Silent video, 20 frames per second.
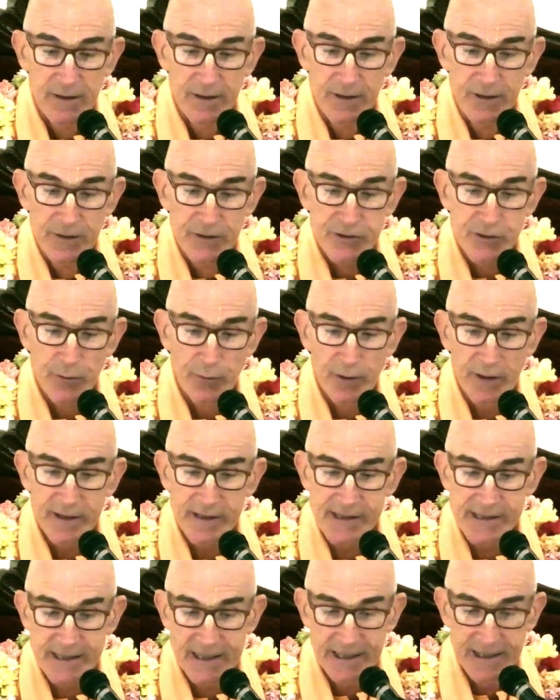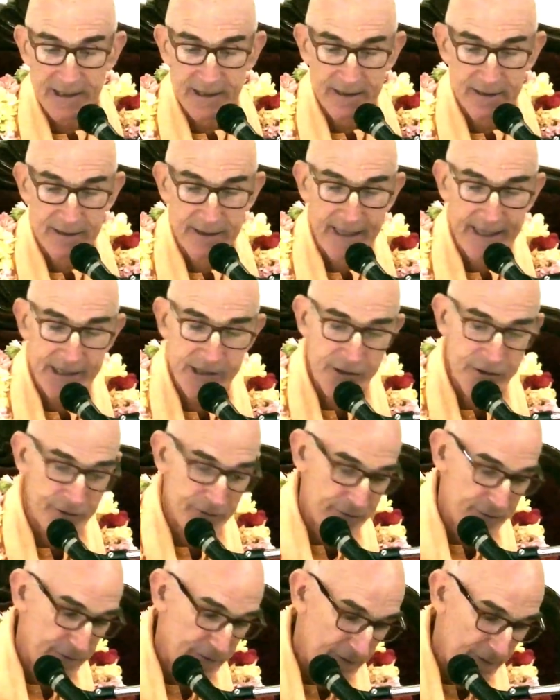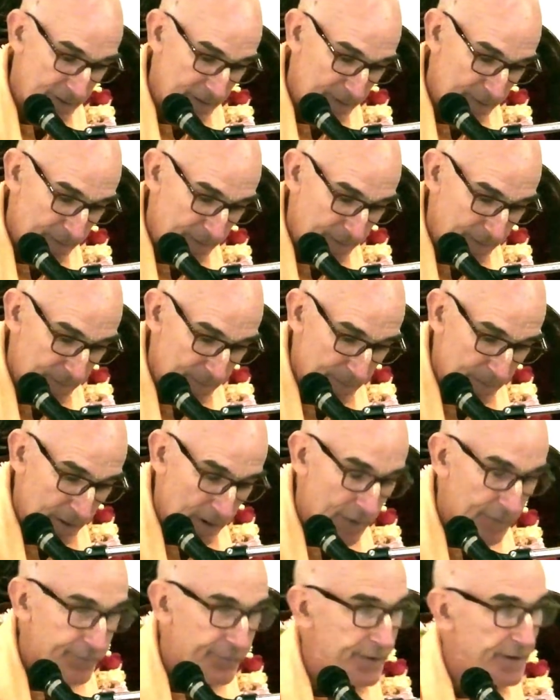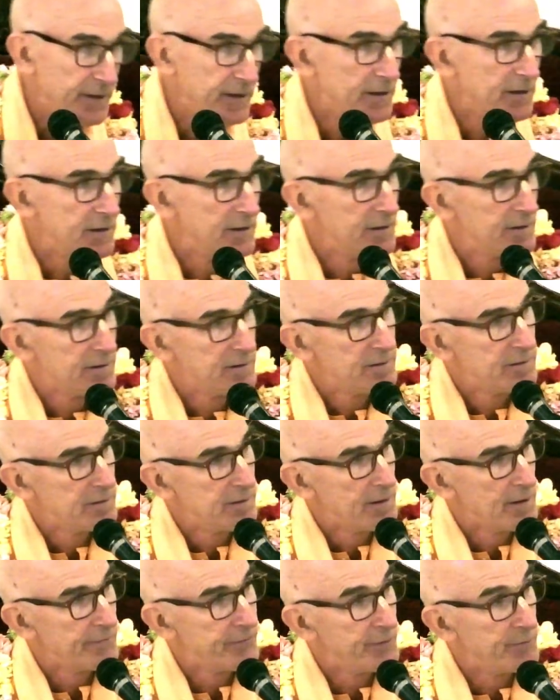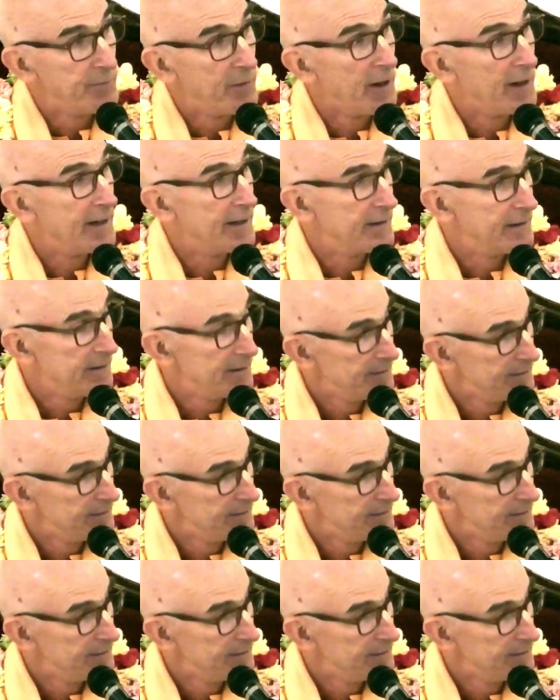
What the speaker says: So what is the nature of the mind?